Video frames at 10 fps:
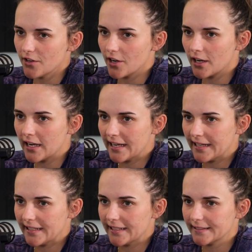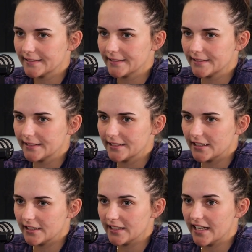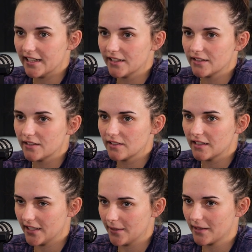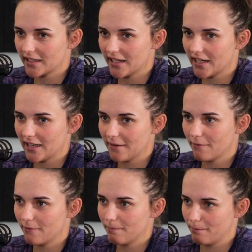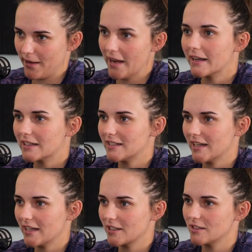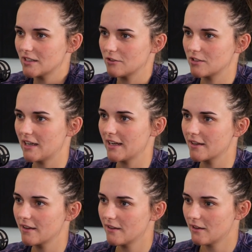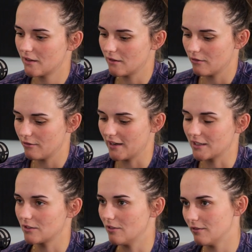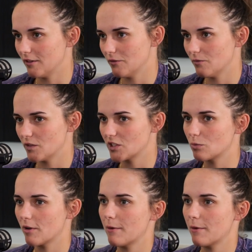I in my car, like panic attack, because it was like, fuck, this is what